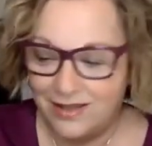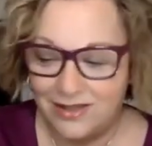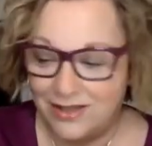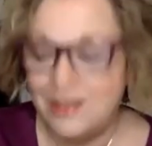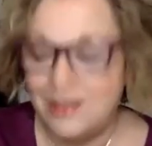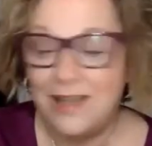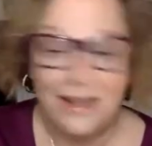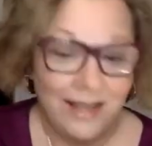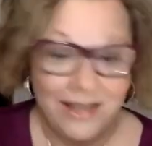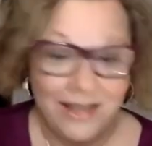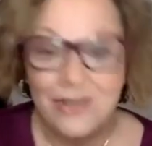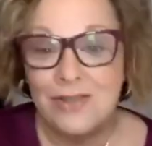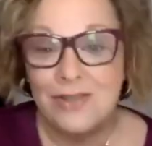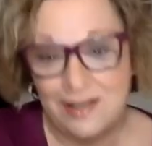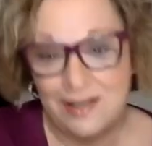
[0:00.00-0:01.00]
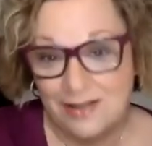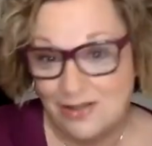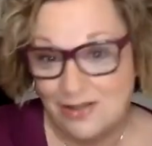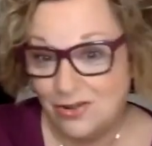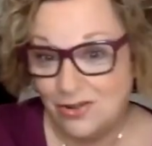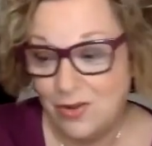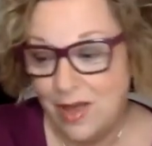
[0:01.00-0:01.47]
yeah, like you said, it's a
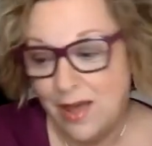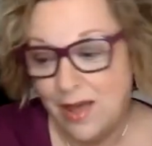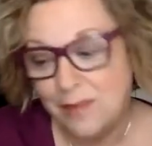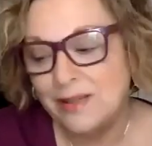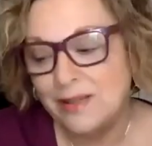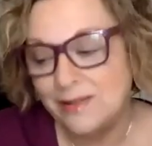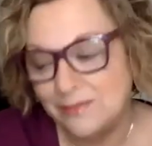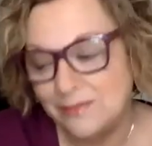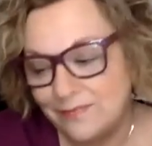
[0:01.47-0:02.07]
new habit.